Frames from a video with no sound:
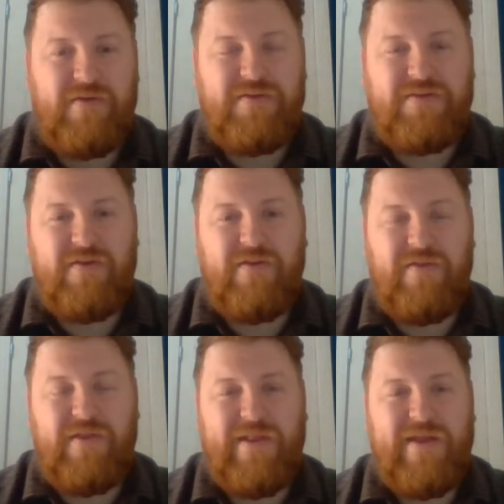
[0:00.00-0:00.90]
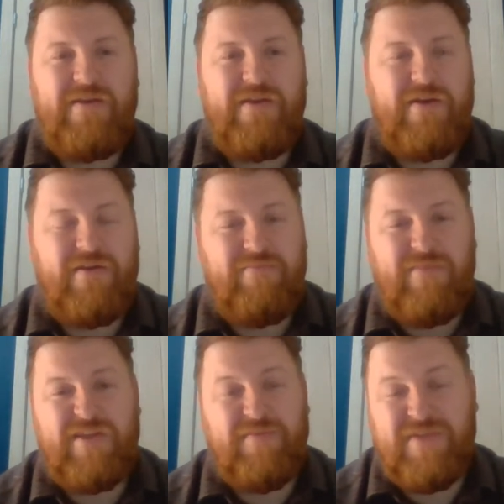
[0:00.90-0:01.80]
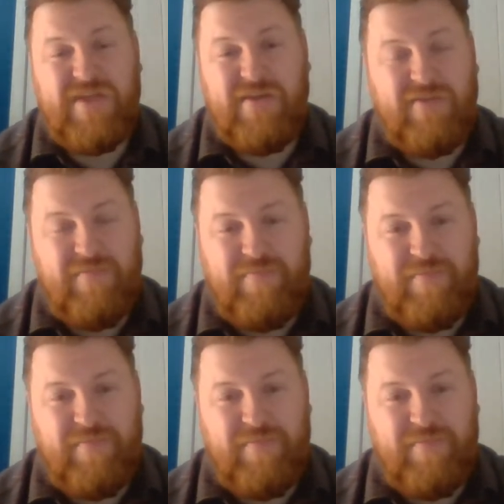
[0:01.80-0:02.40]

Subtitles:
so that the lender isn't particularly